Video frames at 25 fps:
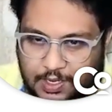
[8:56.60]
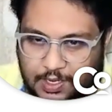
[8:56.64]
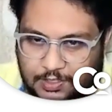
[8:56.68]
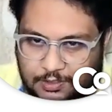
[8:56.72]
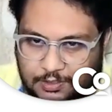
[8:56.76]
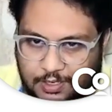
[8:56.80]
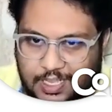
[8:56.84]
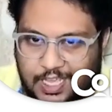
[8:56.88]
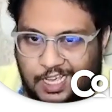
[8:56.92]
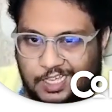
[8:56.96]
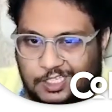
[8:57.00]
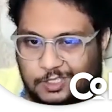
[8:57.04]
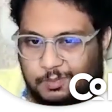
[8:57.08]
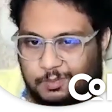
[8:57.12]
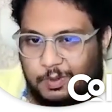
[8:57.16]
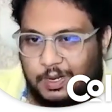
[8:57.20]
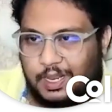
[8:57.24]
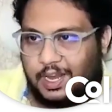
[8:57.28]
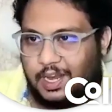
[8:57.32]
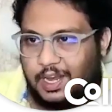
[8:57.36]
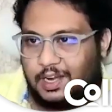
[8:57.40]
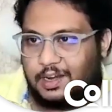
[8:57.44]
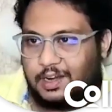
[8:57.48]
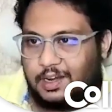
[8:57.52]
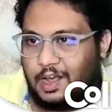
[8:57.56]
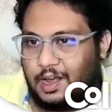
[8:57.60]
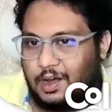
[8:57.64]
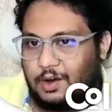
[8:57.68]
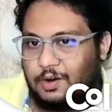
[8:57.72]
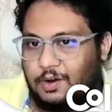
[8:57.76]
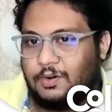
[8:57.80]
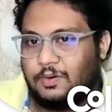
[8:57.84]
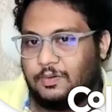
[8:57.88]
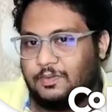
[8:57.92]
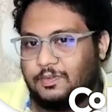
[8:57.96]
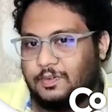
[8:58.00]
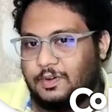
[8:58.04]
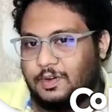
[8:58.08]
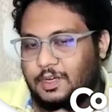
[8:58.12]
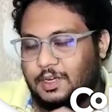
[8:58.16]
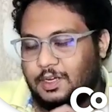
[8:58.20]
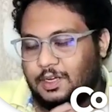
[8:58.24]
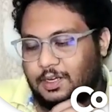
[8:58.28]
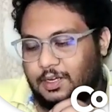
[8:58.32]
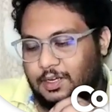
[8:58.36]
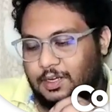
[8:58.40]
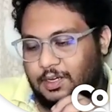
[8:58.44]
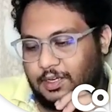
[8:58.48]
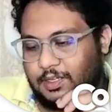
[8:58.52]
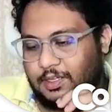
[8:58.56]
So he explained how
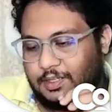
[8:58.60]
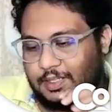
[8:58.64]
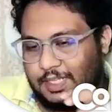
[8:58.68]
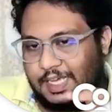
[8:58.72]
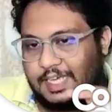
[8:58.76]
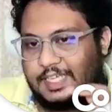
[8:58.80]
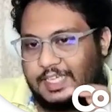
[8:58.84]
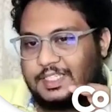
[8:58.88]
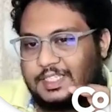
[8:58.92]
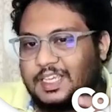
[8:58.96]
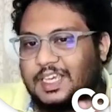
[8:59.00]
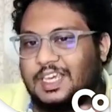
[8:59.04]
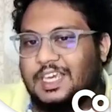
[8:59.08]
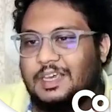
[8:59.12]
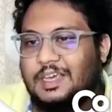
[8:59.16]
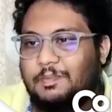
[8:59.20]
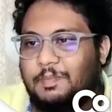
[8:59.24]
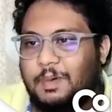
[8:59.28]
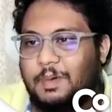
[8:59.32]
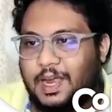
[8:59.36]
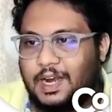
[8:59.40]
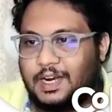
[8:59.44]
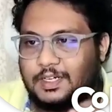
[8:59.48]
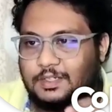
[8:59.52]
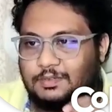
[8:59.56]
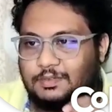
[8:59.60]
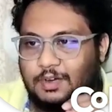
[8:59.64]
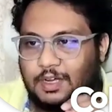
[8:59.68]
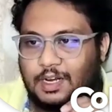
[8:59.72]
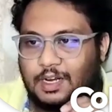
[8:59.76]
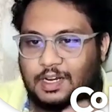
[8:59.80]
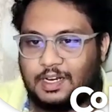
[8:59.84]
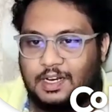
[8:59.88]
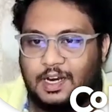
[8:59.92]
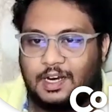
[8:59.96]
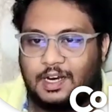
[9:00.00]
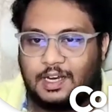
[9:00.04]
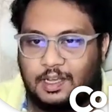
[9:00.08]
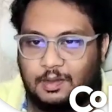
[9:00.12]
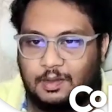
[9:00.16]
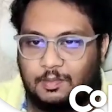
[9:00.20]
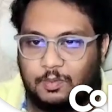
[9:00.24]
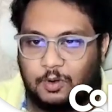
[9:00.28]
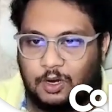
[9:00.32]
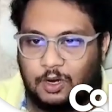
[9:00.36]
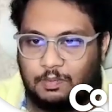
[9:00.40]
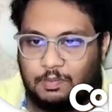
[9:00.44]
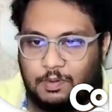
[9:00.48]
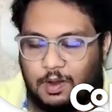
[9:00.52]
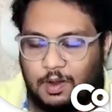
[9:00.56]
these keypads were creating
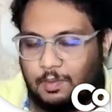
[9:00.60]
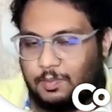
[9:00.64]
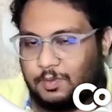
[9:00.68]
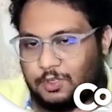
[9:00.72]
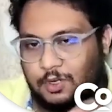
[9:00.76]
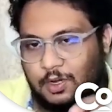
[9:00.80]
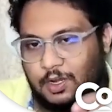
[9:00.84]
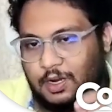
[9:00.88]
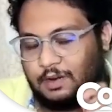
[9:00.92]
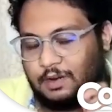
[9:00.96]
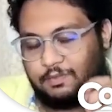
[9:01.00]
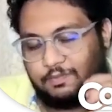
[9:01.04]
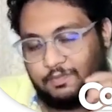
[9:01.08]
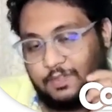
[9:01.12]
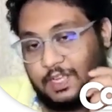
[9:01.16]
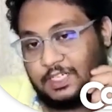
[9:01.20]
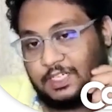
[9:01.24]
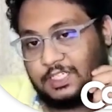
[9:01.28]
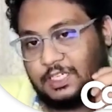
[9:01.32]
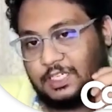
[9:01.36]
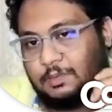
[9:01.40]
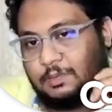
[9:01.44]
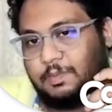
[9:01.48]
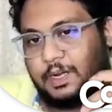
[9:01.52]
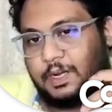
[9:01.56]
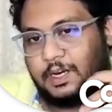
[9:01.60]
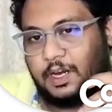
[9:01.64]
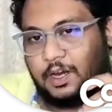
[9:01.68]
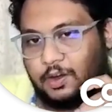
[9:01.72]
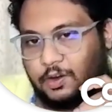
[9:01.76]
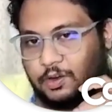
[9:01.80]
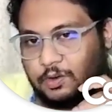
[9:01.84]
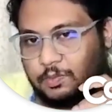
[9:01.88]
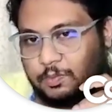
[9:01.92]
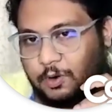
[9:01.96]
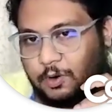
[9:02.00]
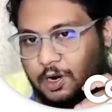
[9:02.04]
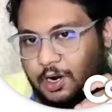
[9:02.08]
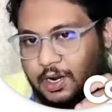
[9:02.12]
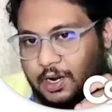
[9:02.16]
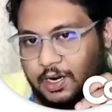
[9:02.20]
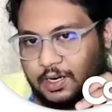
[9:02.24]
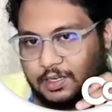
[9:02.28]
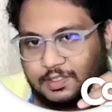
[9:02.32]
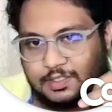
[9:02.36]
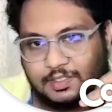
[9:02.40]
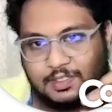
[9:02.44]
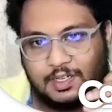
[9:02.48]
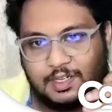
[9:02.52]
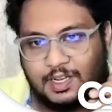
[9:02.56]
problems, or if they ship any new
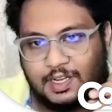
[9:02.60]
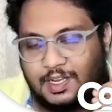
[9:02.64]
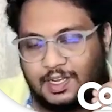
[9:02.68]
products,